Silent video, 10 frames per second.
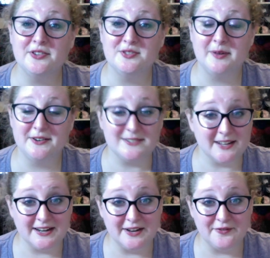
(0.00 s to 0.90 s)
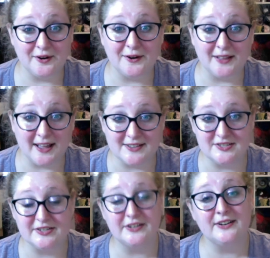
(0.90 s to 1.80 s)
sweaters that I knit for her last
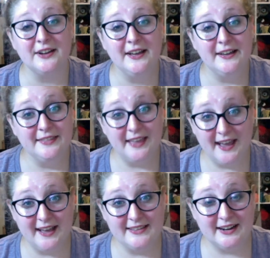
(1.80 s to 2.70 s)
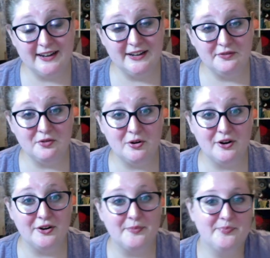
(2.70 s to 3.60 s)
year, the hat that I knit for
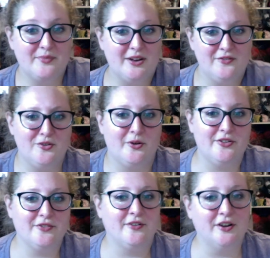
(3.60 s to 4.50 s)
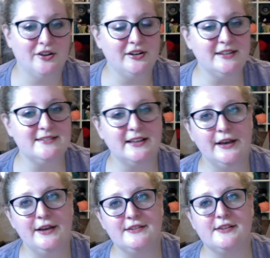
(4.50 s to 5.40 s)
her, and a few other fun goodies.
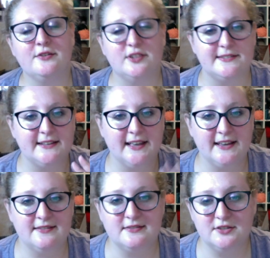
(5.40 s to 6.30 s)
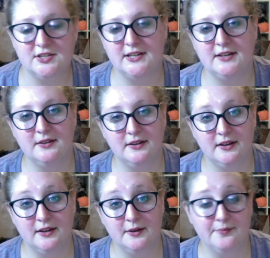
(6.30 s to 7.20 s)
So just in case she
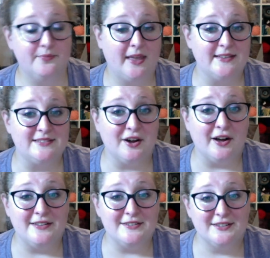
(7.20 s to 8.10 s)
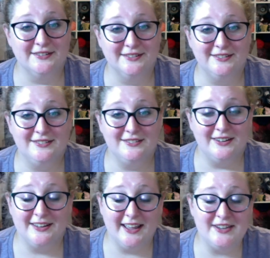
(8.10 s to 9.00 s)
has not,
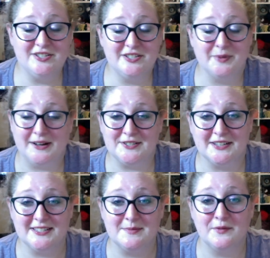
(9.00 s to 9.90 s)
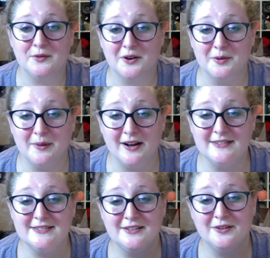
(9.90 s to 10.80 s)
in case she's watching this before her
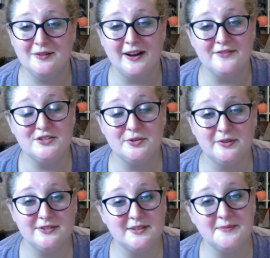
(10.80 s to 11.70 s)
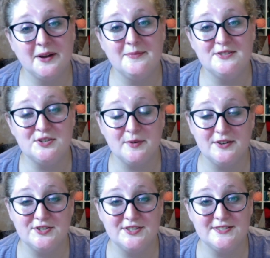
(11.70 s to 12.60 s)
box arrives to her, sometimes she
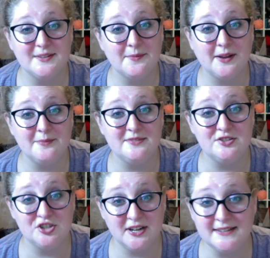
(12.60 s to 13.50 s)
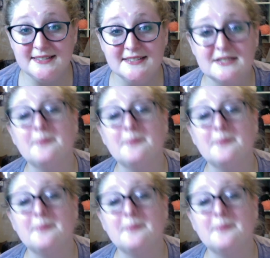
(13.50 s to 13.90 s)
watches, sometimes she doesn't.